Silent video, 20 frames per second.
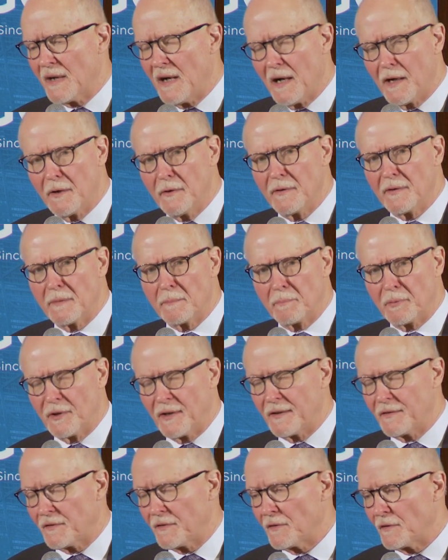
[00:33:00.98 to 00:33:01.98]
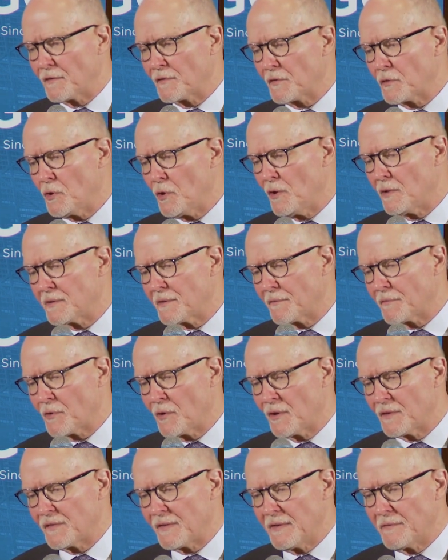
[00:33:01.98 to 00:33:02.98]
hired and placed in a school. And of
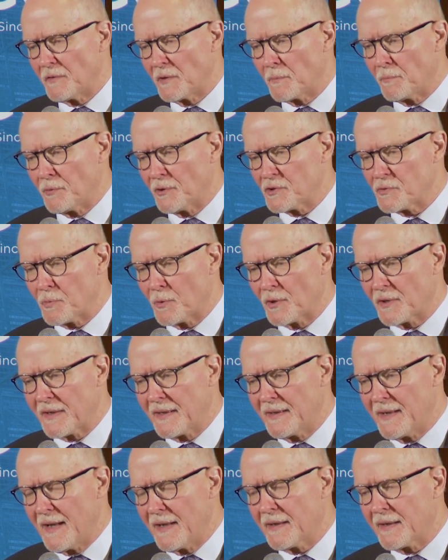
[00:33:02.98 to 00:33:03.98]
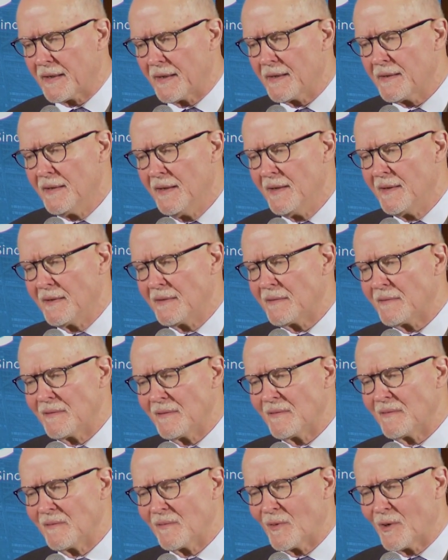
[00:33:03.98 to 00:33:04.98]
course, even in Bridgeport, Connecticut,
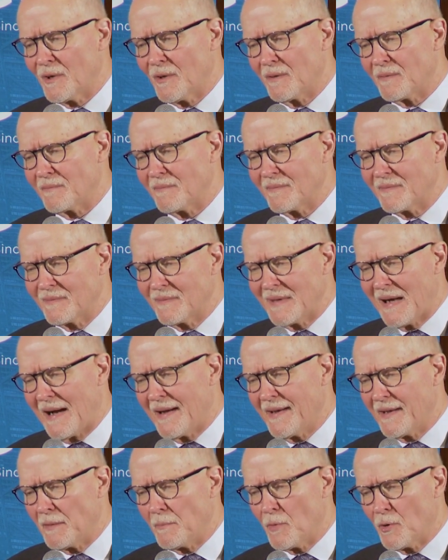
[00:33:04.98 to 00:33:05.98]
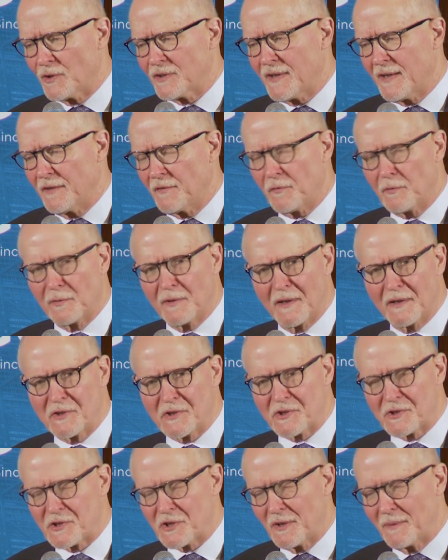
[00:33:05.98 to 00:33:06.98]
where I had a more tense
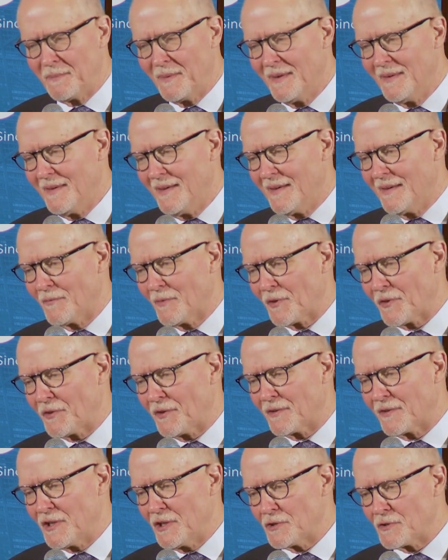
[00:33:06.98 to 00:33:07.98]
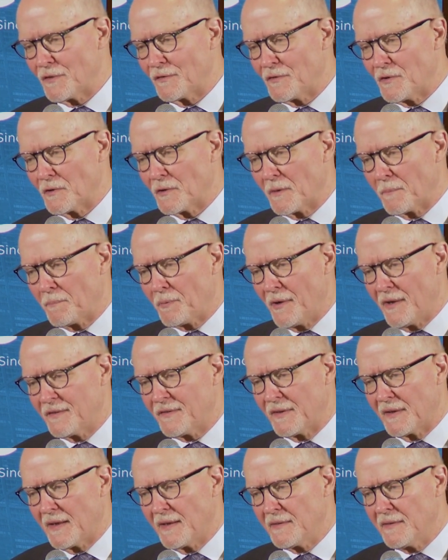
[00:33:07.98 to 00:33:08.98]
relationship with the teachers union
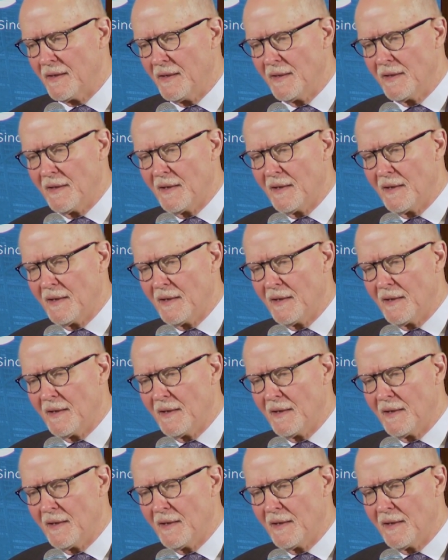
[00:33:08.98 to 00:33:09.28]
president,